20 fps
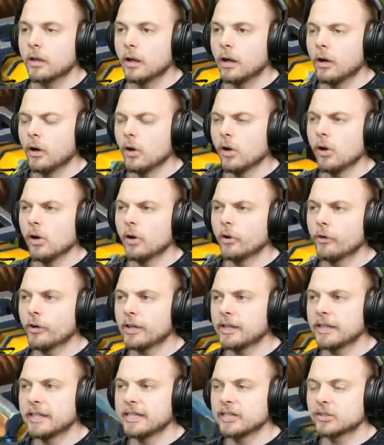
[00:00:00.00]
Or
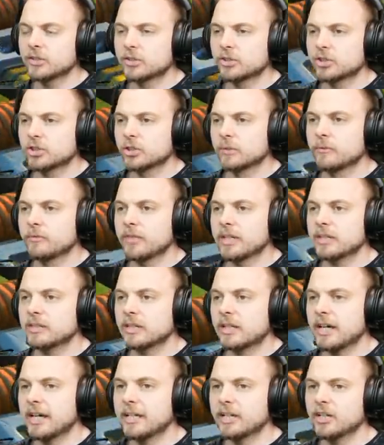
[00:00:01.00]
at least something
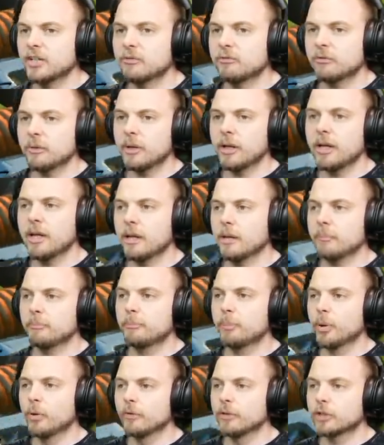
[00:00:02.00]
to kind of uh,
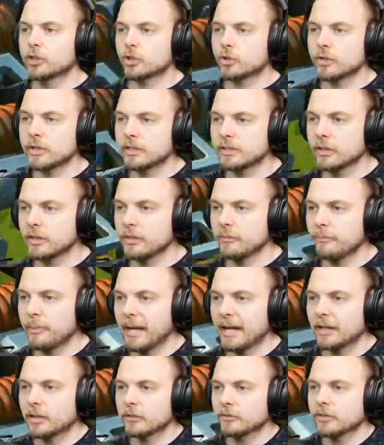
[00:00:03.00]
put the trees on the
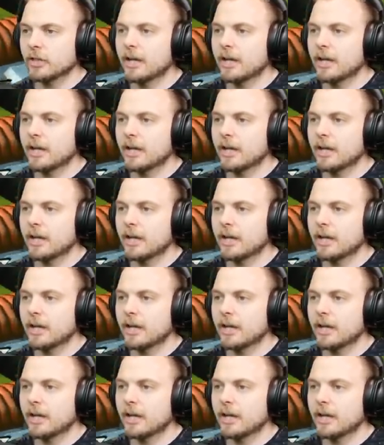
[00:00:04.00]
back of.